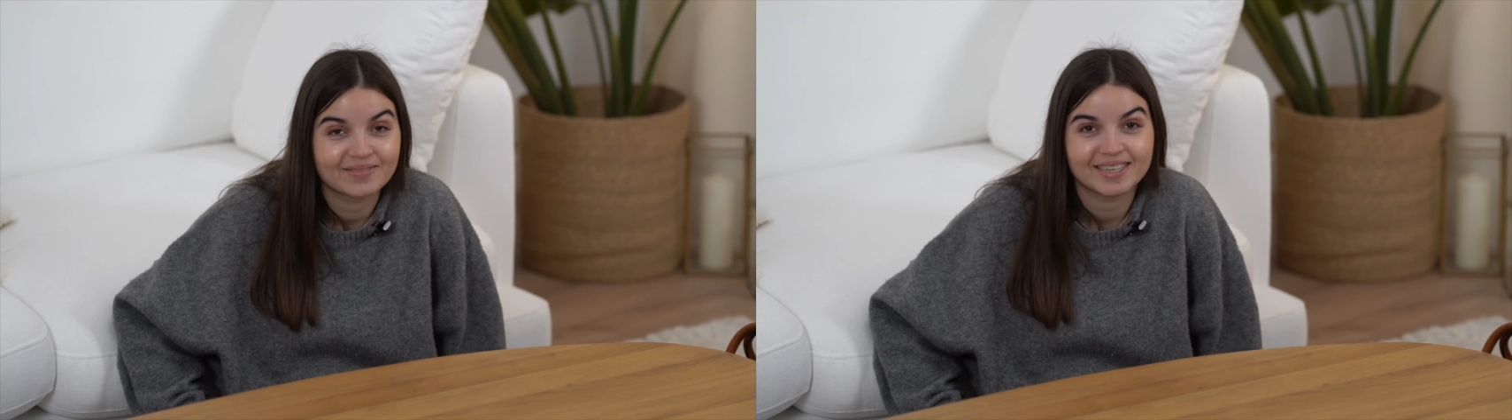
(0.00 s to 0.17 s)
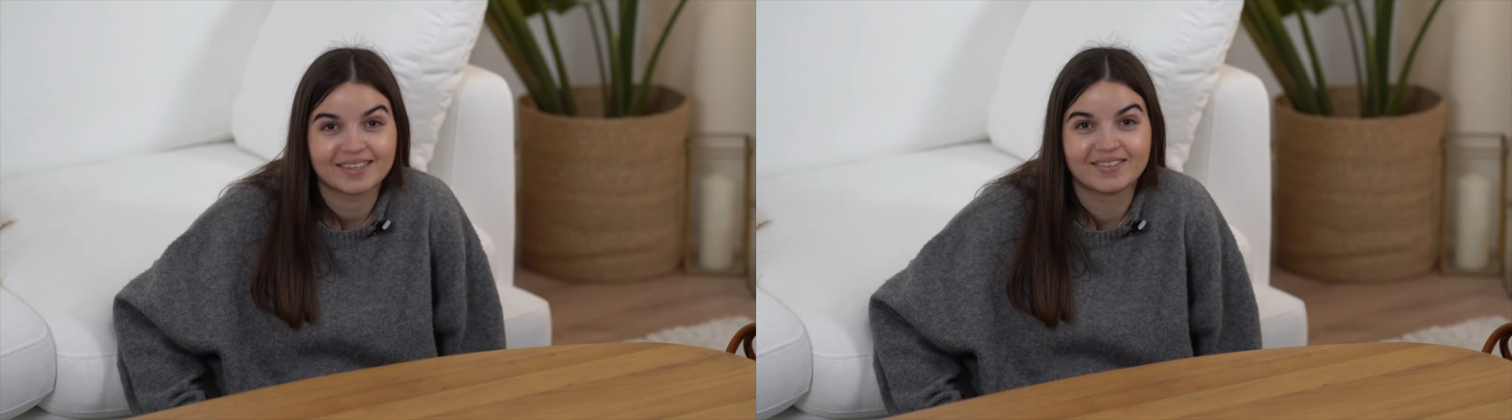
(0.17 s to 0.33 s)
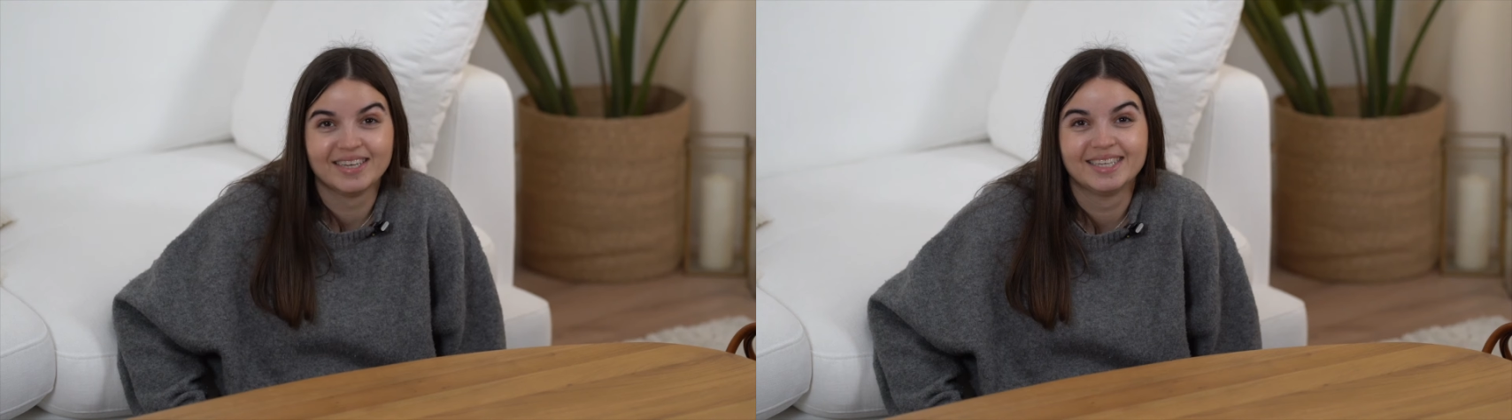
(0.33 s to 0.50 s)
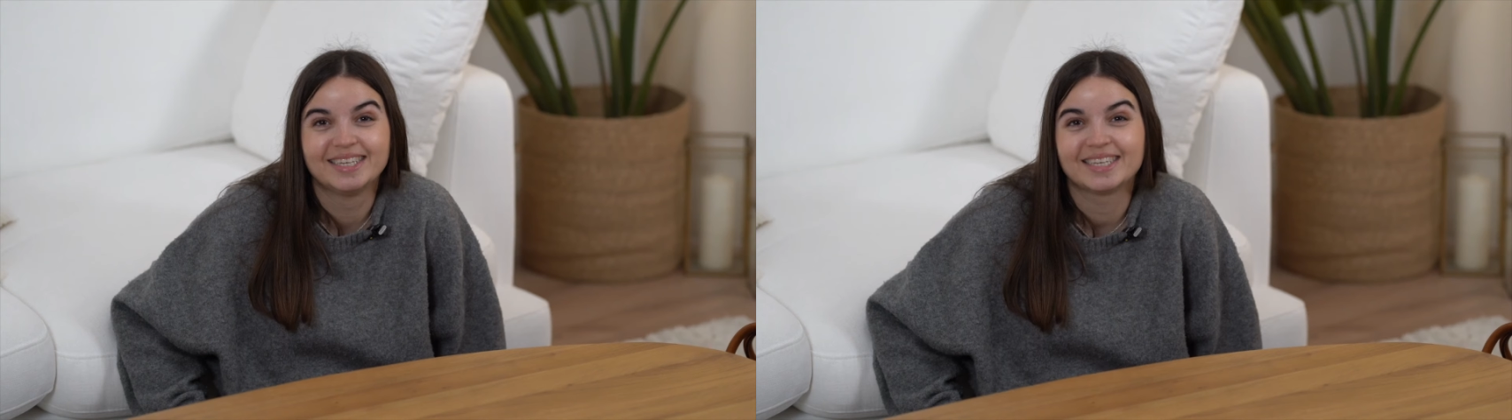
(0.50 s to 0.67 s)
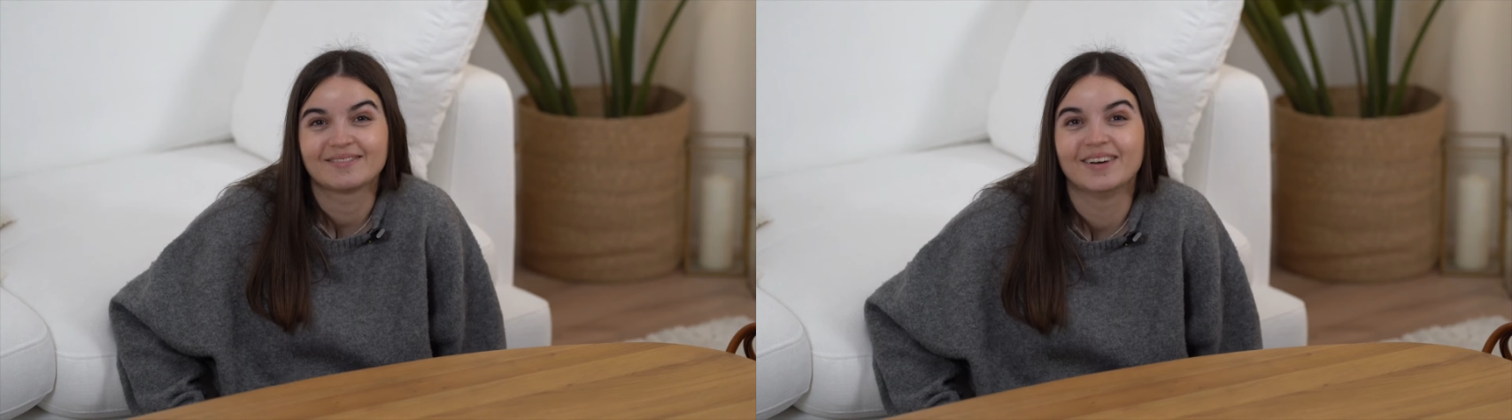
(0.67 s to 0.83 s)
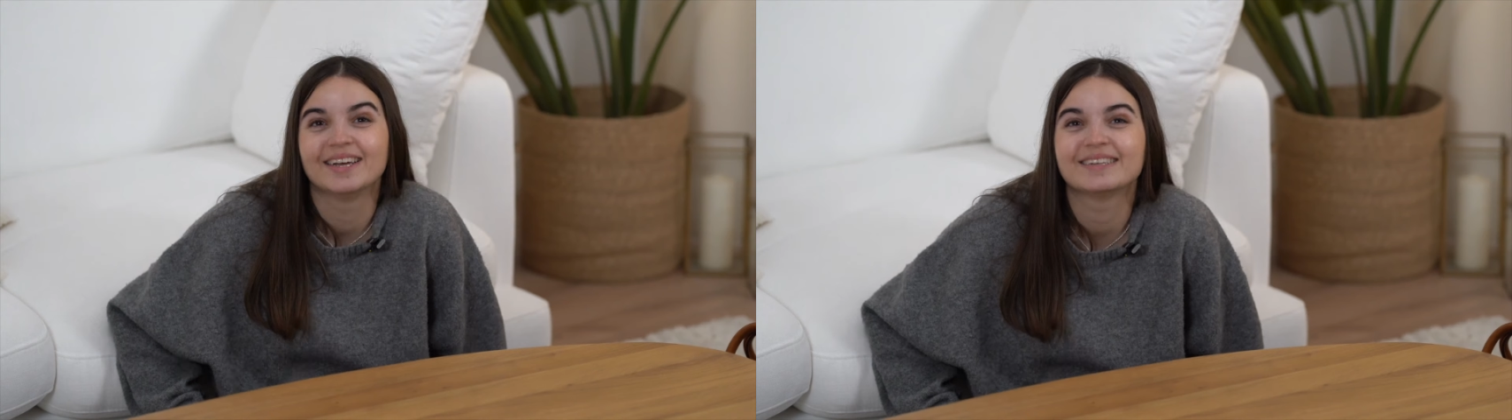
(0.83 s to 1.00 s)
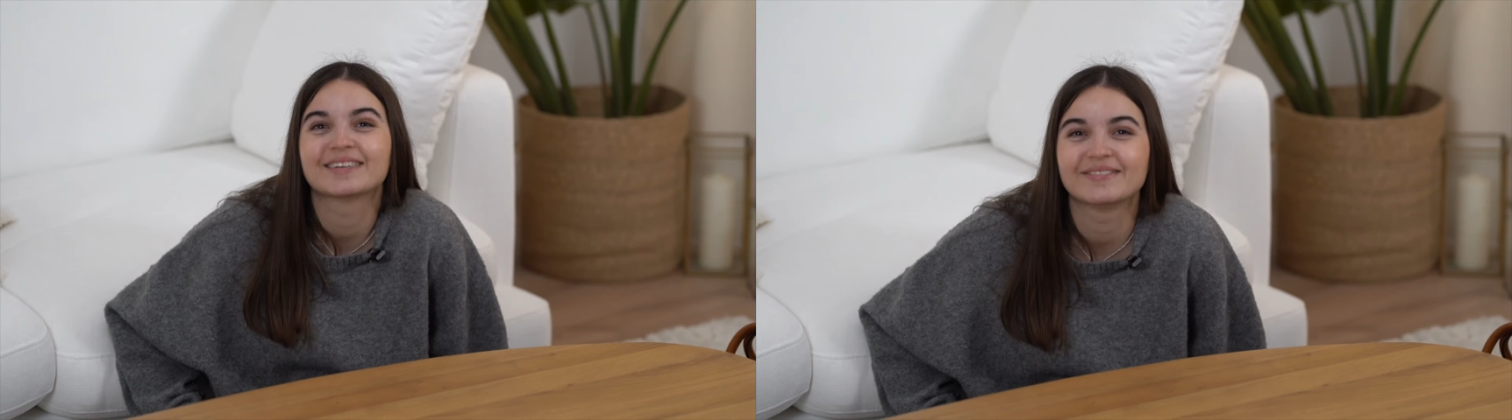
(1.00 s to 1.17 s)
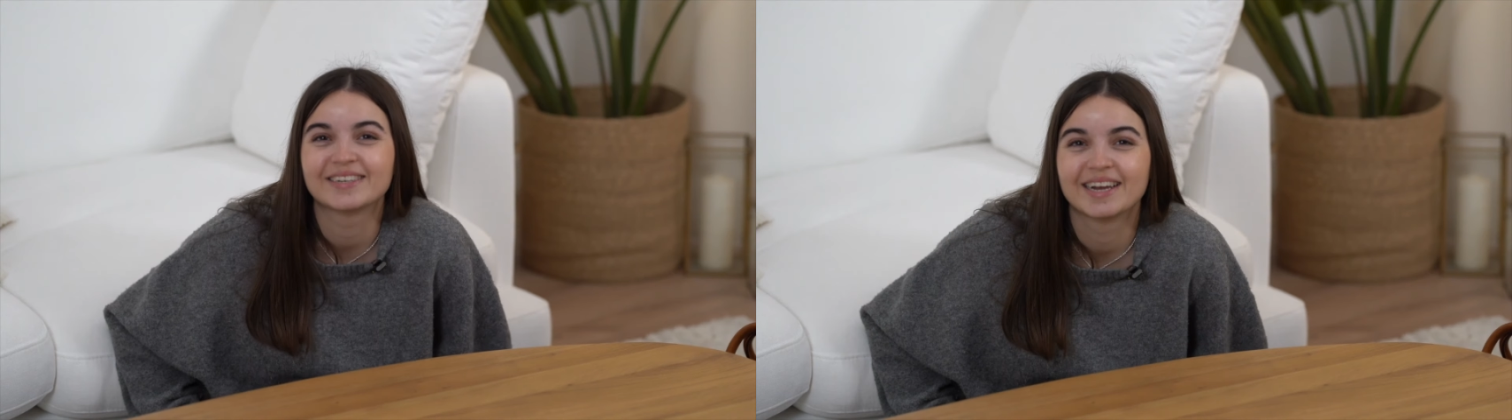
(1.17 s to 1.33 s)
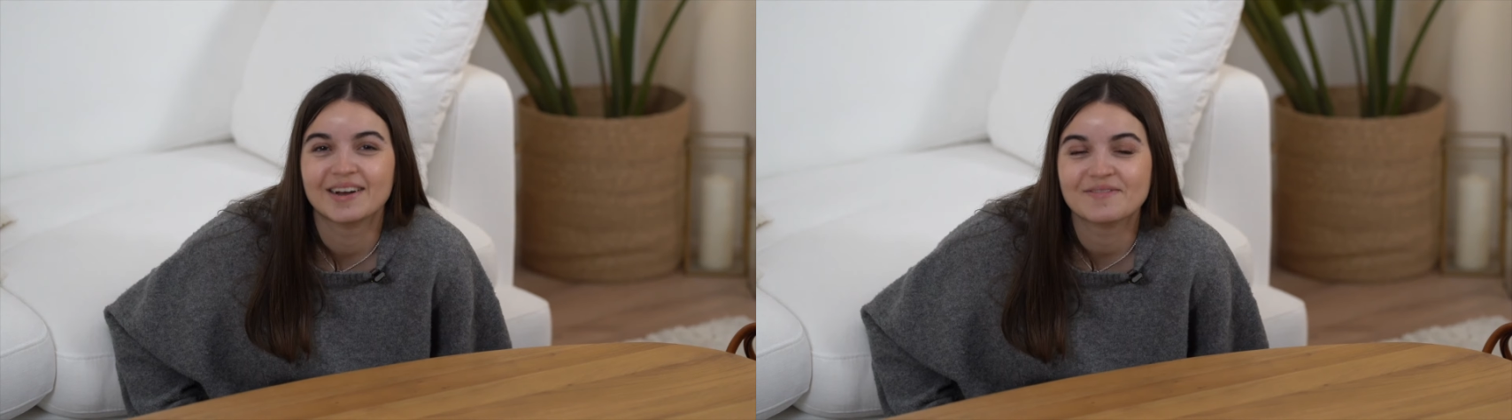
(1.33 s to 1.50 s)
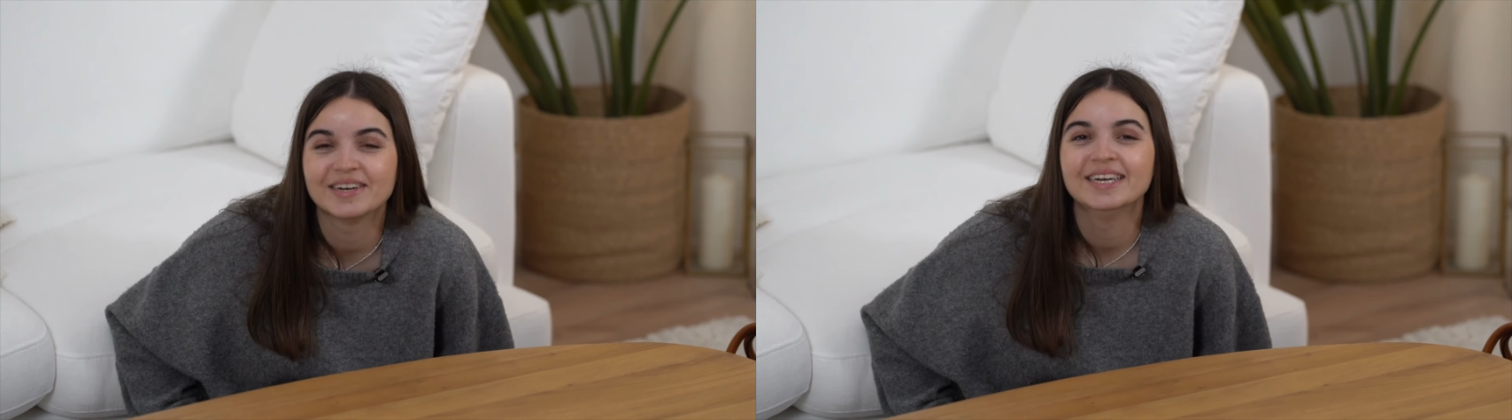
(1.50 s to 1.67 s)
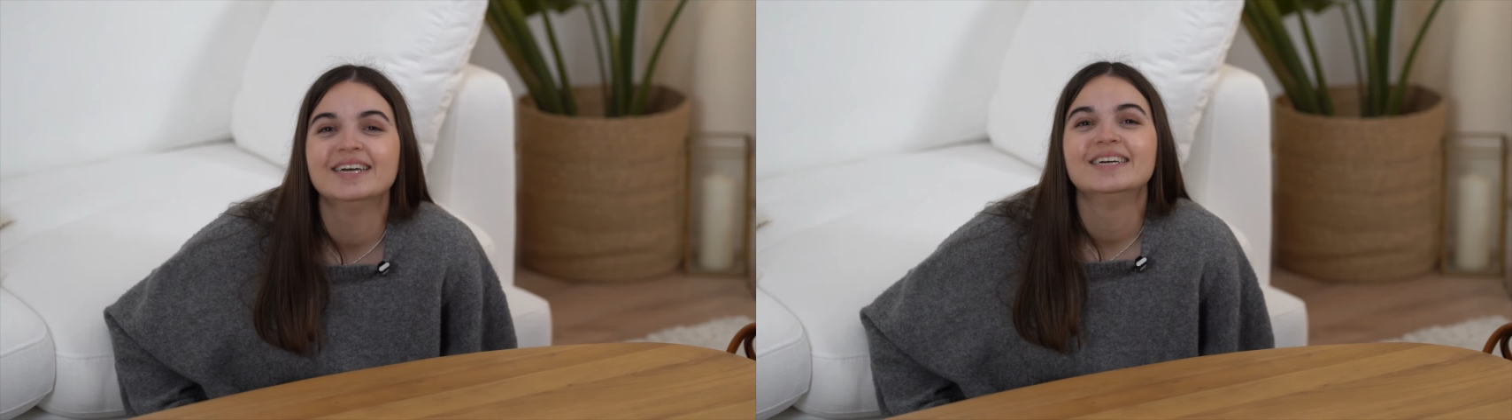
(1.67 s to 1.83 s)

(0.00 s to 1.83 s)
but this is my dream job.